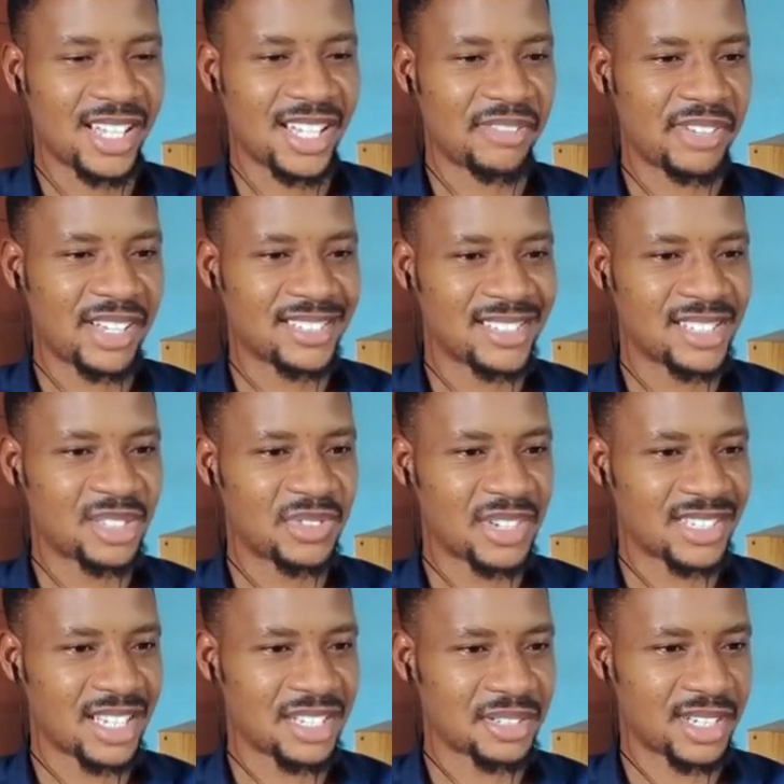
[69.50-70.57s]
first things
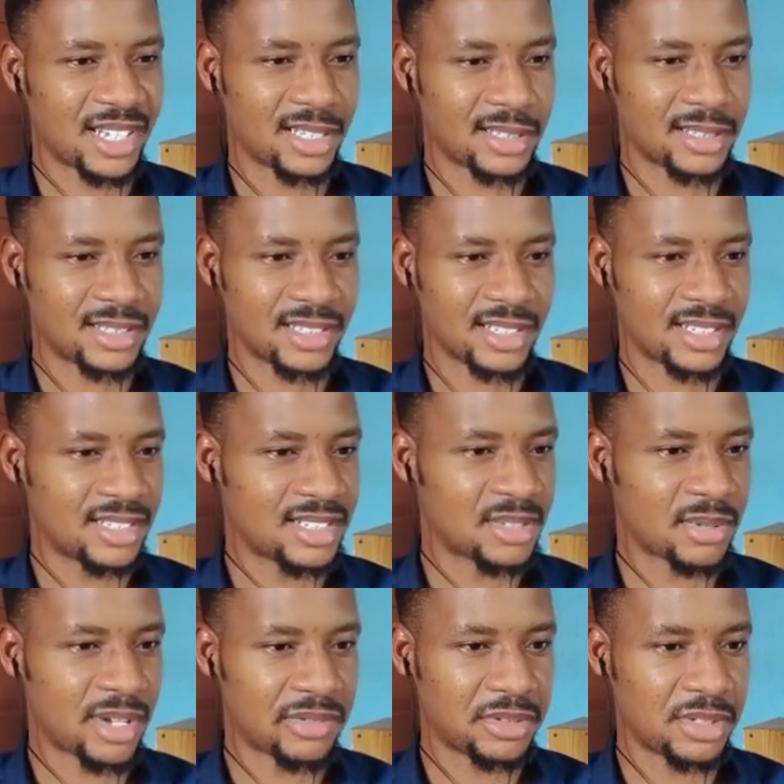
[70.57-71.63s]
first, as you can see, this
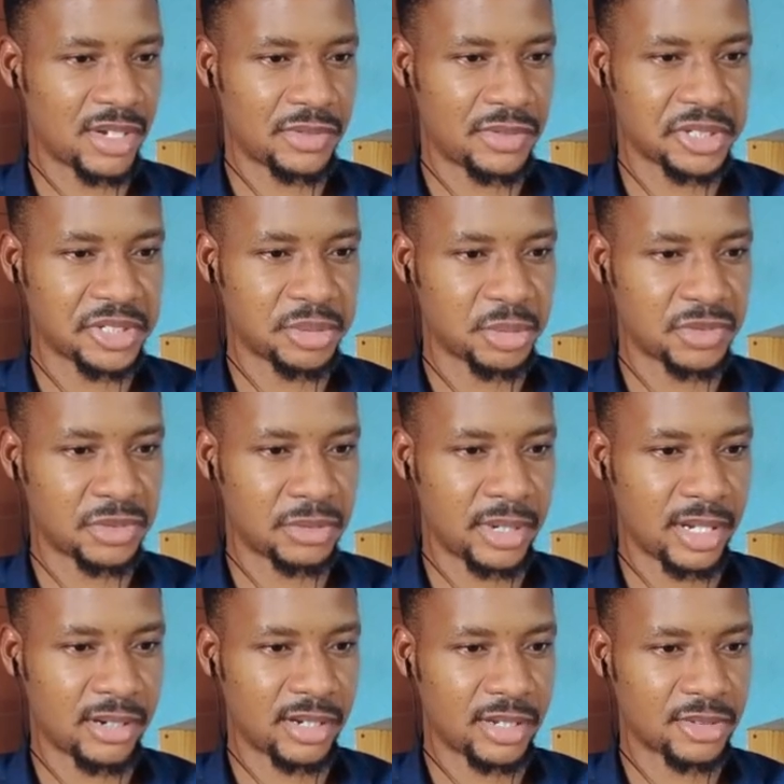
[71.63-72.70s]
is my video. I've already removed the
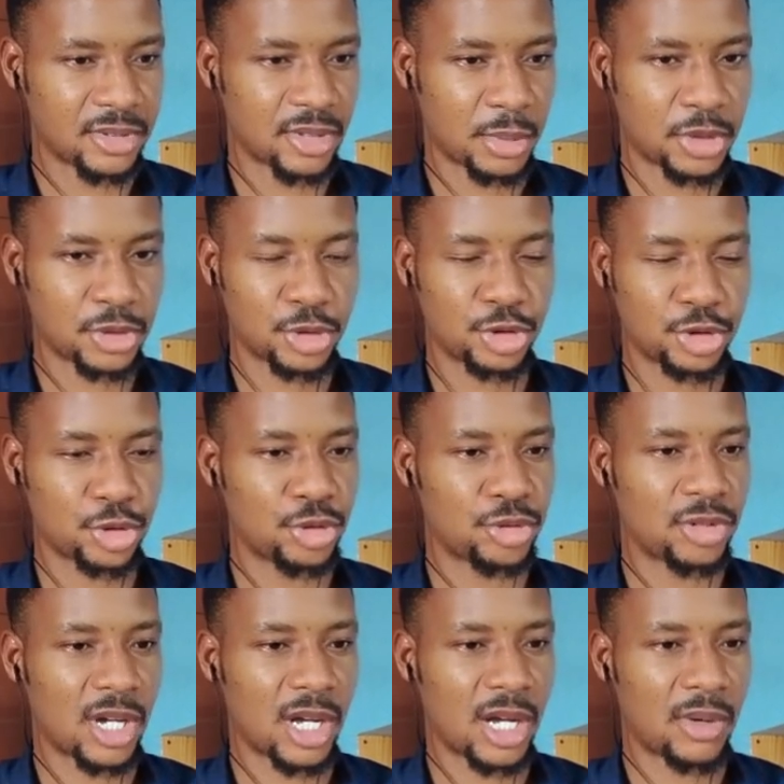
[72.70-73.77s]
background, so I'm going to show
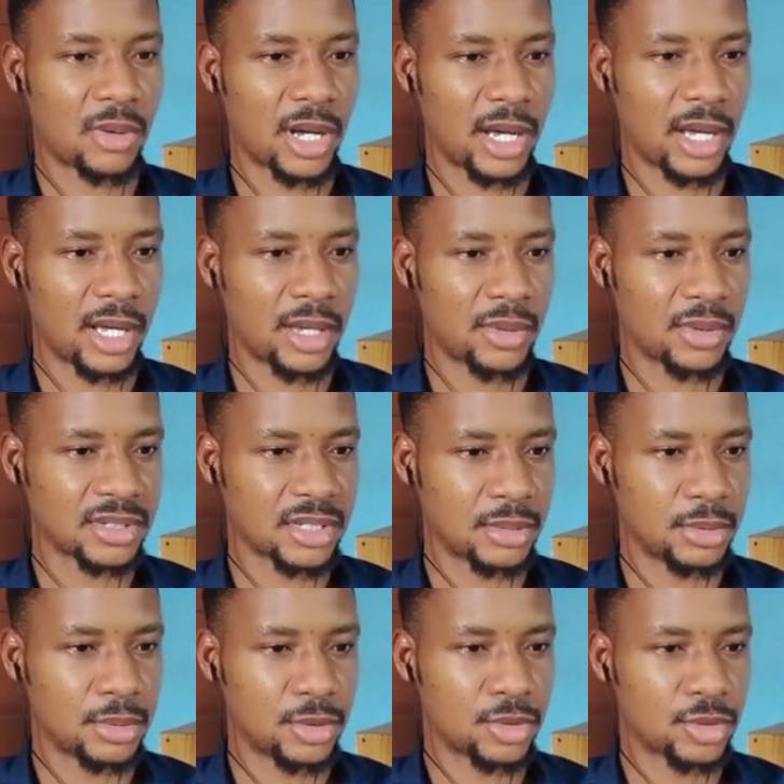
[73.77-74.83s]
you how I was
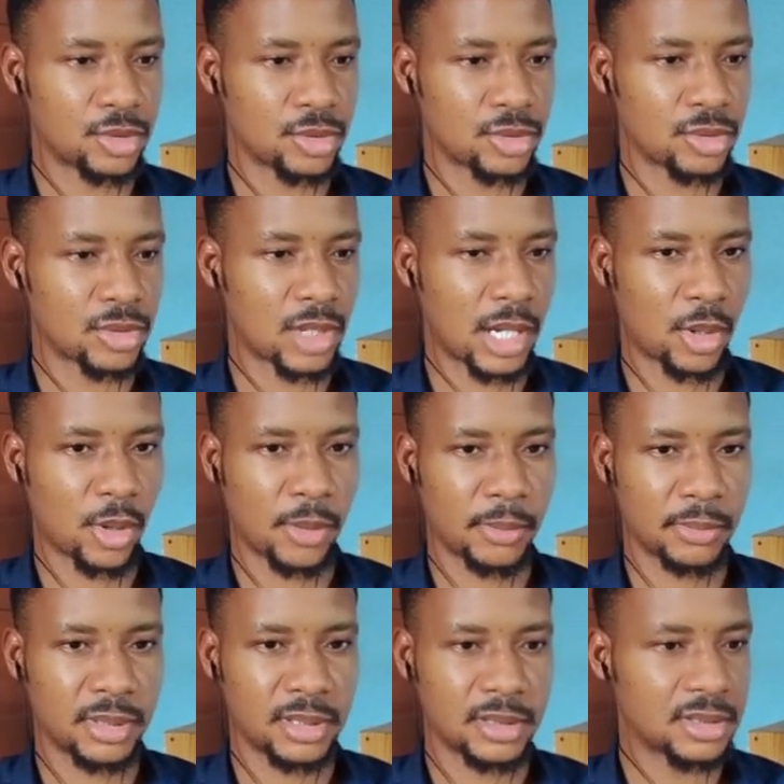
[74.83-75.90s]
able to
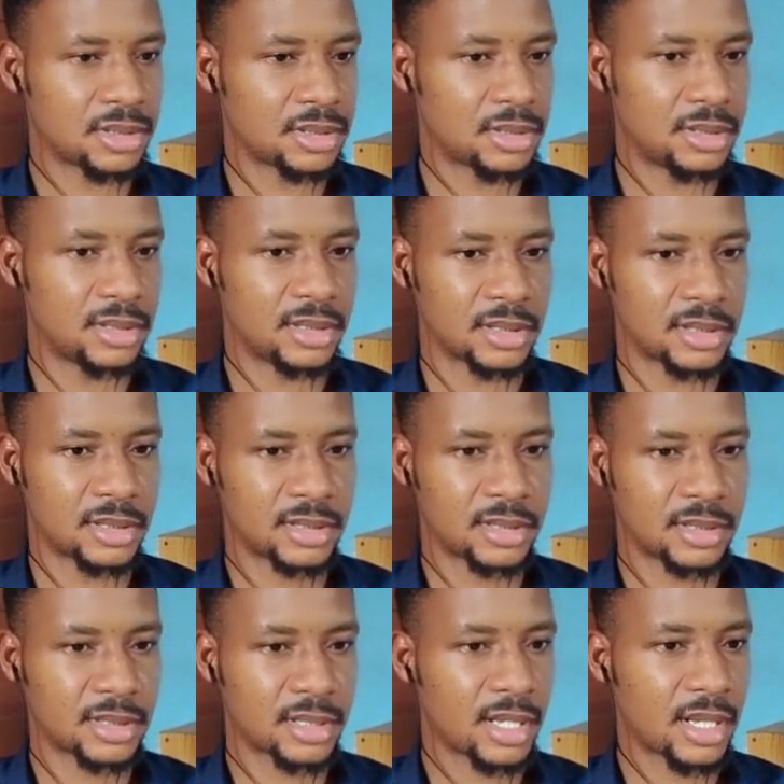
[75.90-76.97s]
accomplish
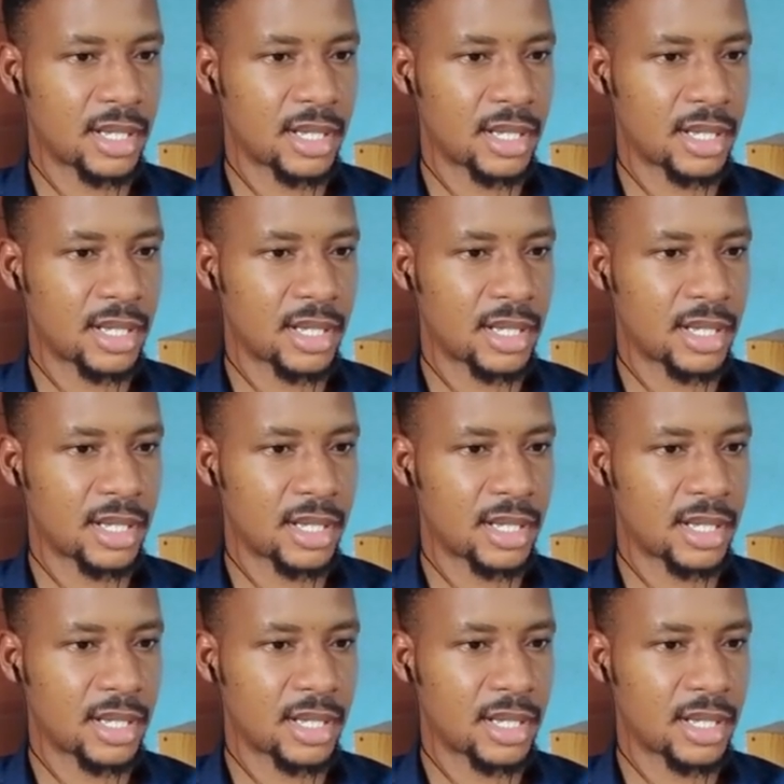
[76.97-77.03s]
this.